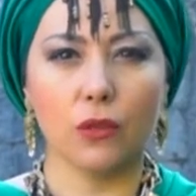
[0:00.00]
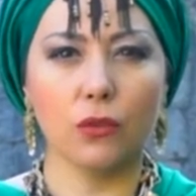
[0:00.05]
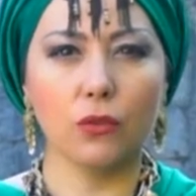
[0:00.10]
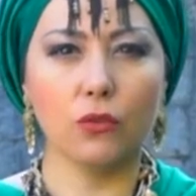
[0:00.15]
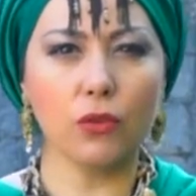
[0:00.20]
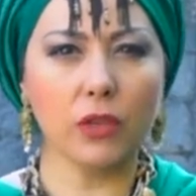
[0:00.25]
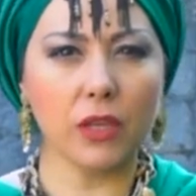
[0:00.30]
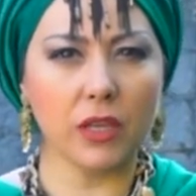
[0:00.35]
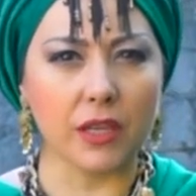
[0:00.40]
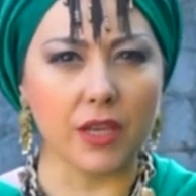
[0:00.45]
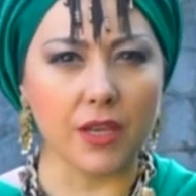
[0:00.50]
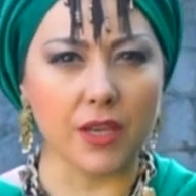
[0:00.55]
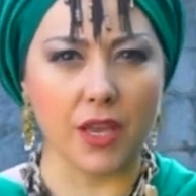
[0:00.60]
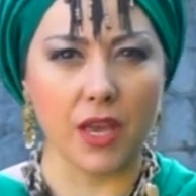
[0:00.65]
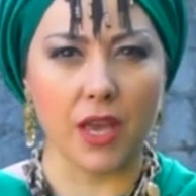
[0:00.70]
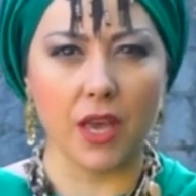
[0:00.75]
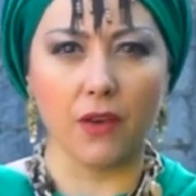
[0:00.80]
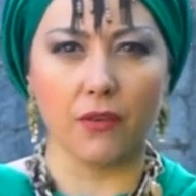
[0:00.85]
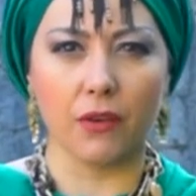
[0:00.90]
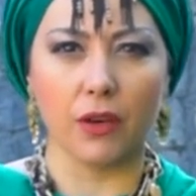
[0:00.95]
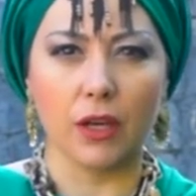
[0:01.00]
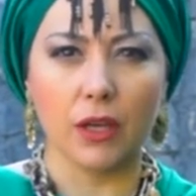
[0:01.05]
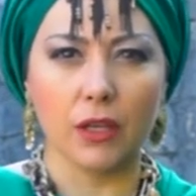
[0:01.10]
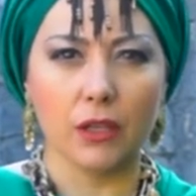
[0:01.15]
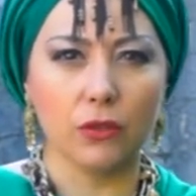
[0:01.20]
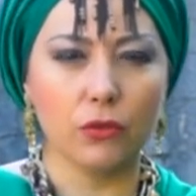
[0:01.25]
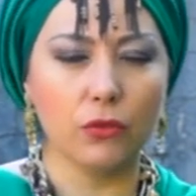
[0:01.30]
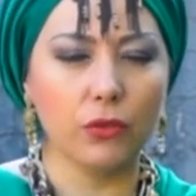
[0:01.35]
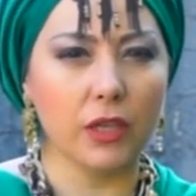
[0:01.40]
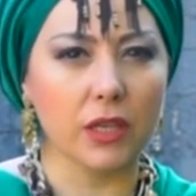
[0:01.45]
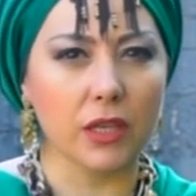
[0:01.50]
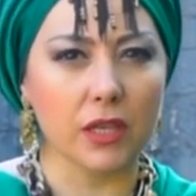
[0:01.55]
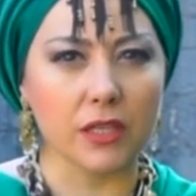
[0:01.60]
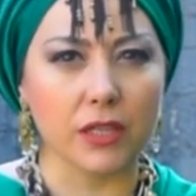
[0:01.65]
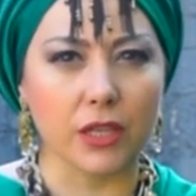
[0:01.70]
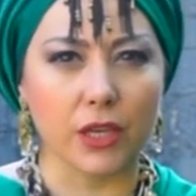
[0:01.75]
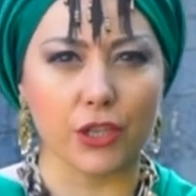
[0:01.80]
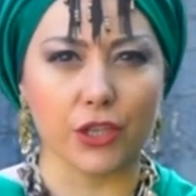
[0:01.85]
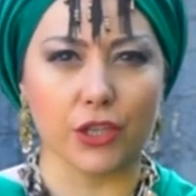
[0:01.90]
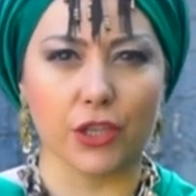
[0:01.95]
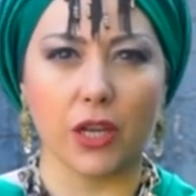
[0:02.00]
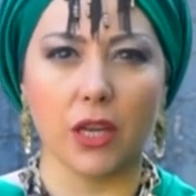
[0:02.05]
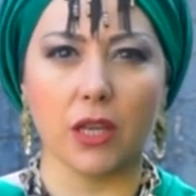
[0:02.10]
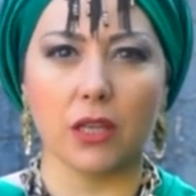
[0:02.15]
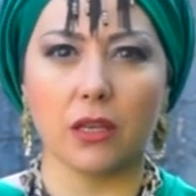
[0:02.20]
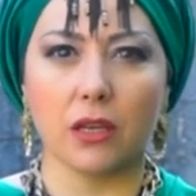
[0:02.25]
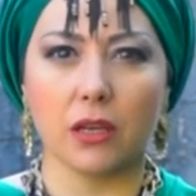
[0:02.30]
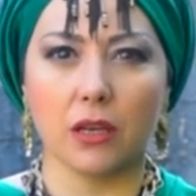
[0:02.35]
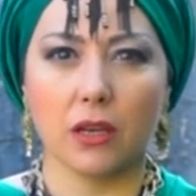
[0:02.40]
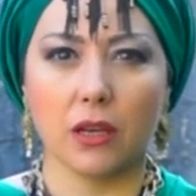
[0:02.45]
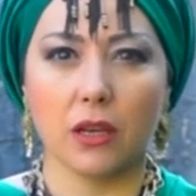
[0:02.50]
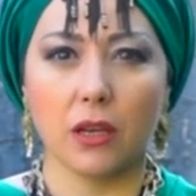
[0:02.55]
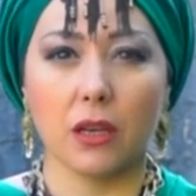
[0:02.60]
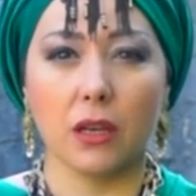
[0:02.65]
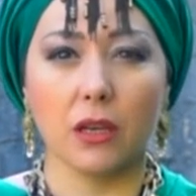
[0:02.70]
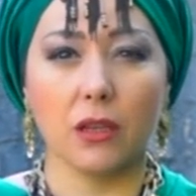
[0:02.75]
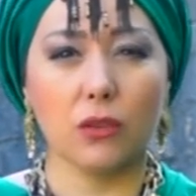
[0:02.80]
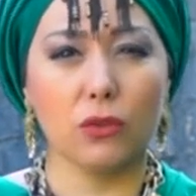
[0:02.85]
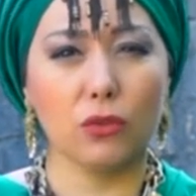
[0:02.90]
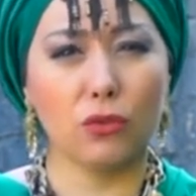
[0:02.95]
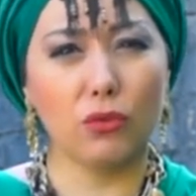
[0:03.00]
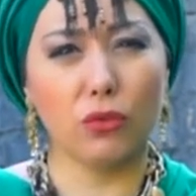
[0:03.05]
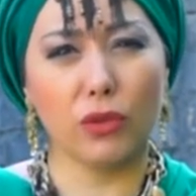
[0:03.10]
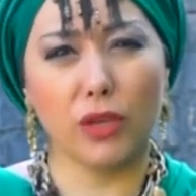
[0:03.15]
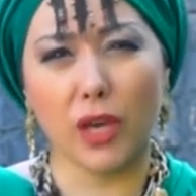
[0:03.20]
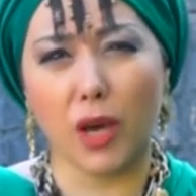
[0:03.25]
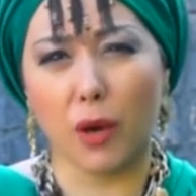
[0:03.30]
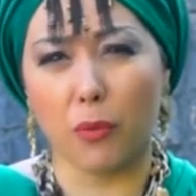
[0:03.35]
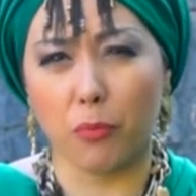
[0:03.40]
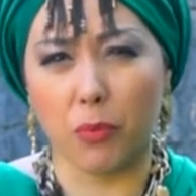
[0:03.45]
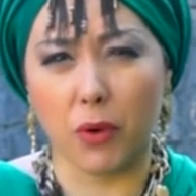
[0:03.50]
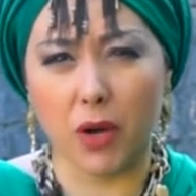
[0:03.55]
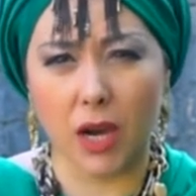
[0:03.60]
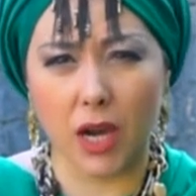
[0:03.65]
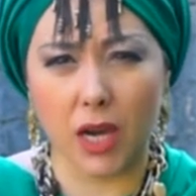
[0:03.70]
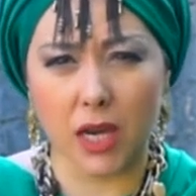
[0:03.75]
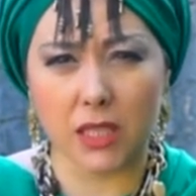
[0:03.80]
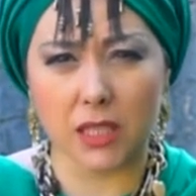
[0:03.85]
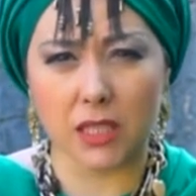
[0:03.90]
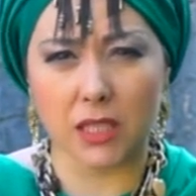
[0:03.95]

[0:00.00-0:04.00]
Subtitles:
spirits of irritation, spirits of apathy.